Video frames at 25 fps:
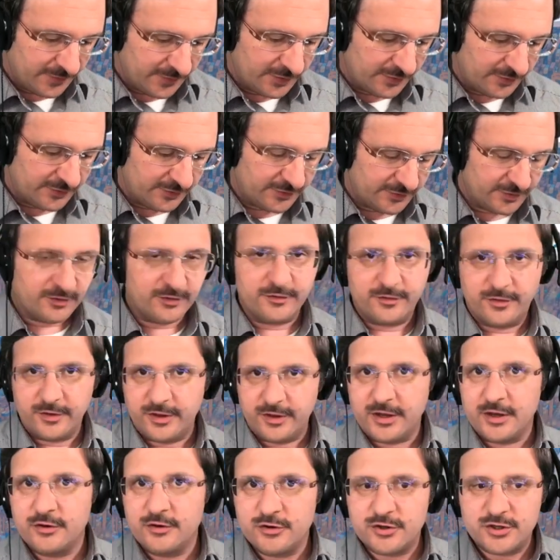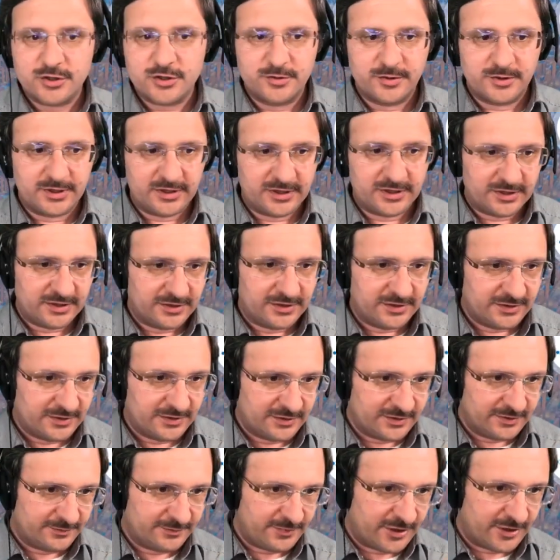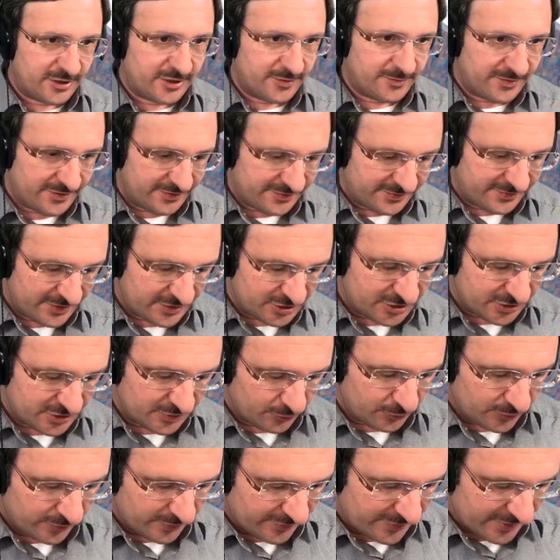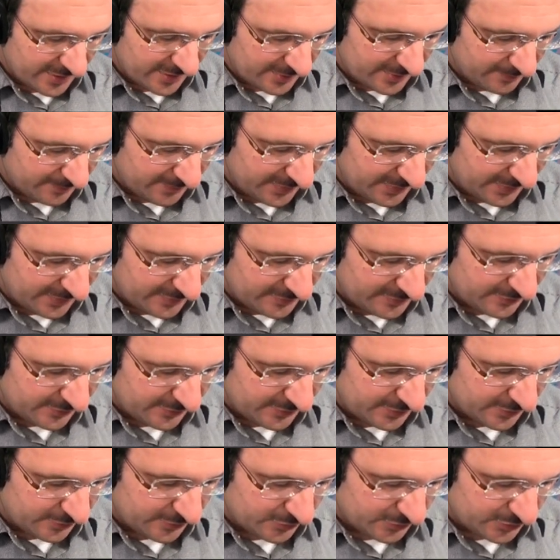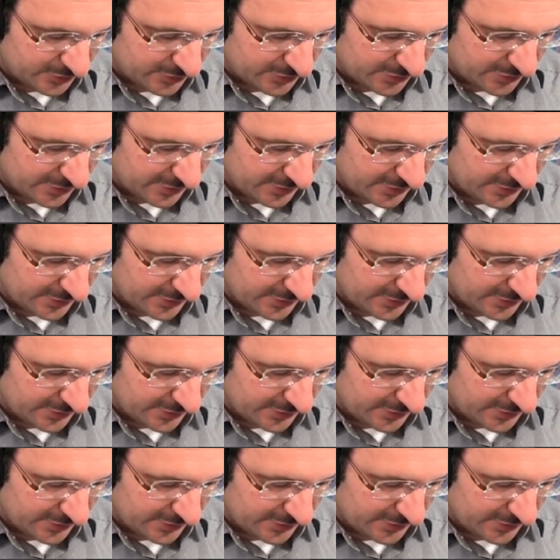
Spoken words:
So the usual parameterization would then be to use